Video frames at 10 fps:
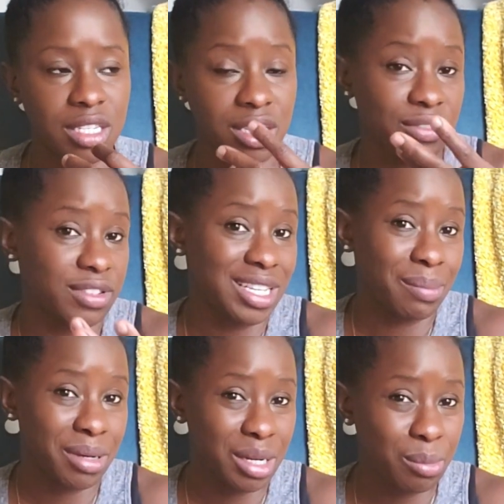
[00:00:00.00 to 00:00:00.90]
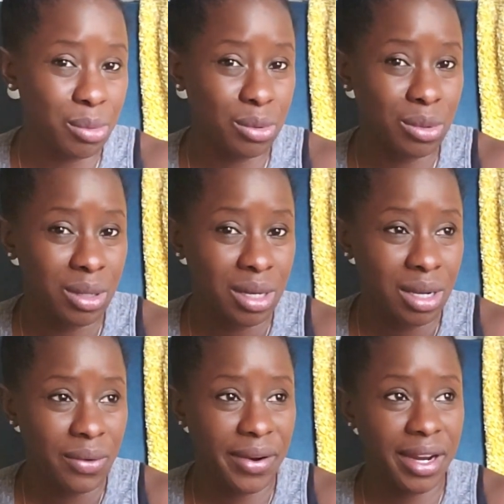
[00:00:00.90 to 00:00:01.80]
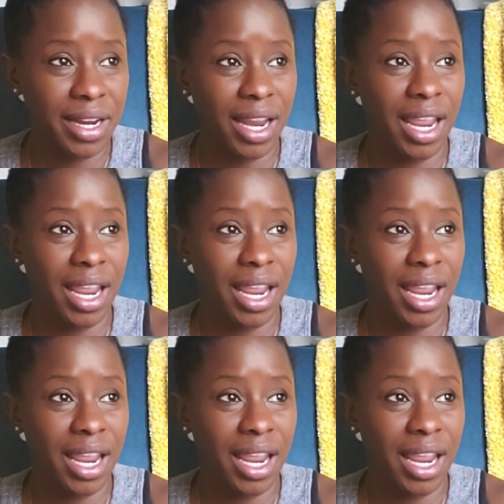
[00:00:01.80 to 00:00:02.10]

different type of nipple, right?